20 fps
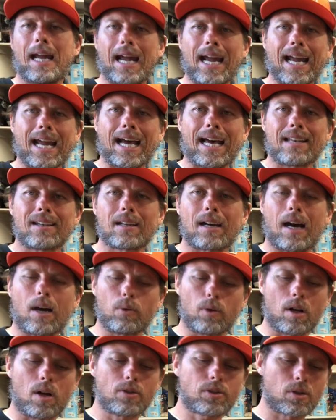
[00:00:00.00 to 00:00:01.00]
And
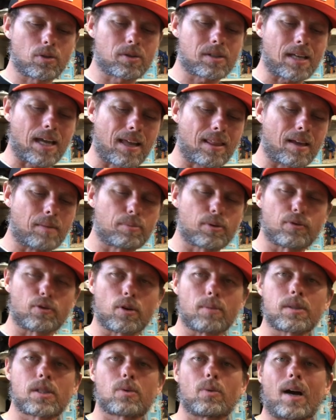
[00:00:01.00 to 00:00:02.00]
I will also say that
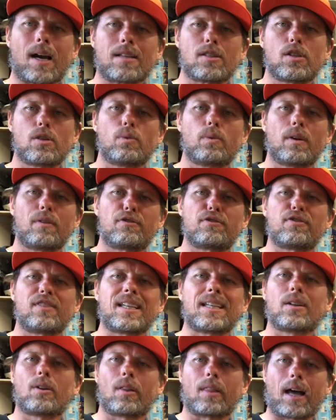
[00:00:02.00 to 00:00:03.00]
performance wise, you will
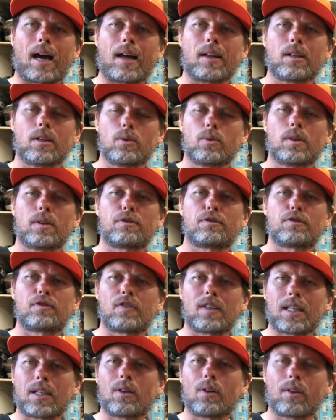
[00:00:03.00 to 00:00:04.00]
feel that. You will
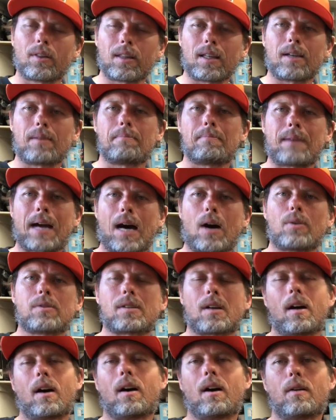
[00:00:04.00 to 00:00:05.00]
feel the
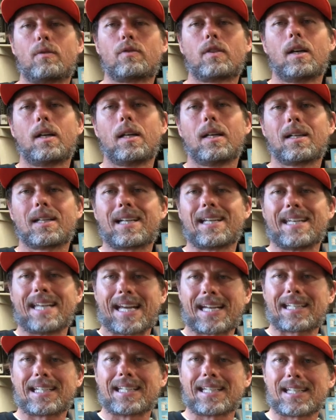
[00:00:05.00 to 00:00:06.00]
amount of
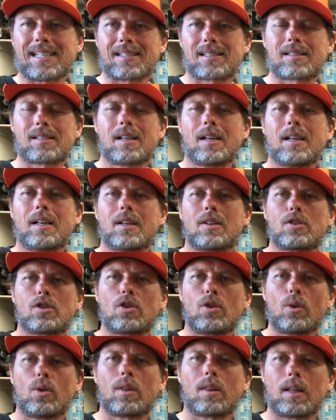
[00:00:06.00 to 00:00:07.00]
connectedness
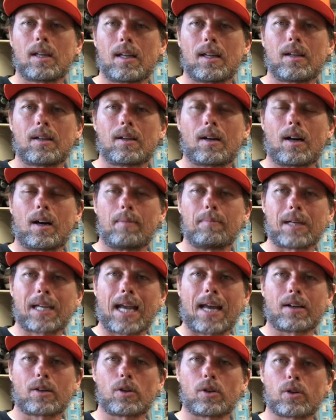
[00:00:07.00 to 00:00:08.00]
to the uh,
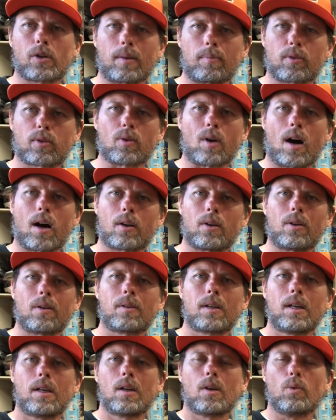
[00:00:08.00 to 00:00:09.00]
mechanical grip
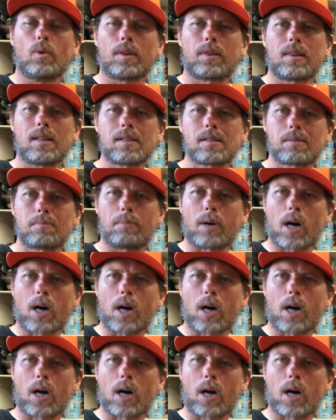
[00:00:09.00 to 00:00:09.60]
throttle with this